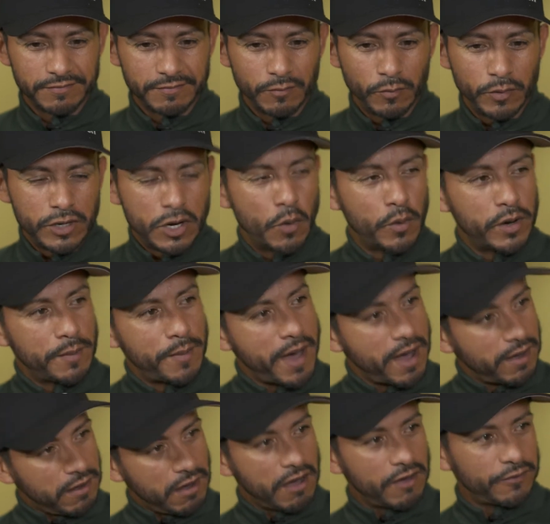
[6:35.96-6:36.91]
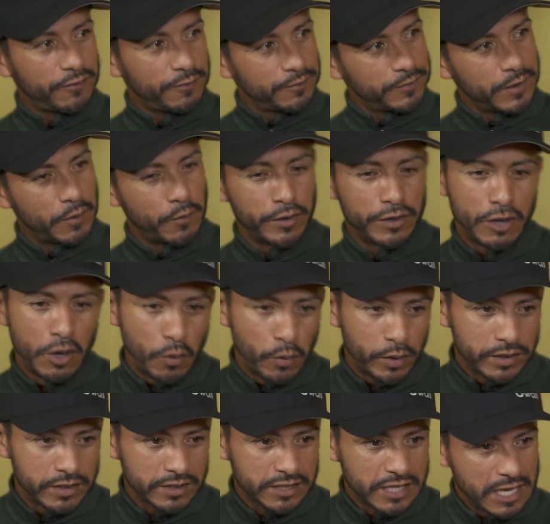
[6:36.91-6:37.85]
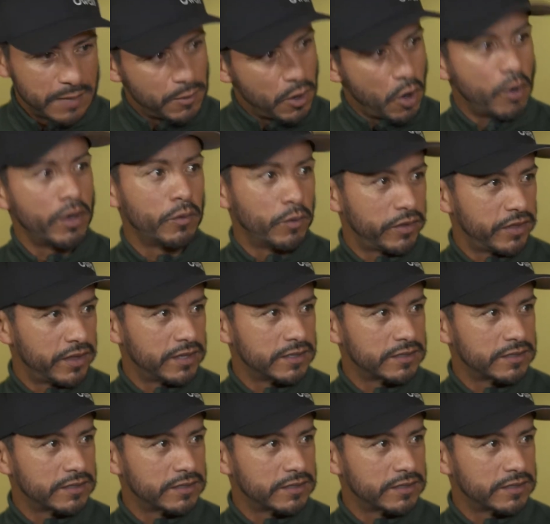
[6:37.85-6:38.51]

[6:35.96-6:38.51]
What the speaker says: We know when to back off, and we know when to keep going with it.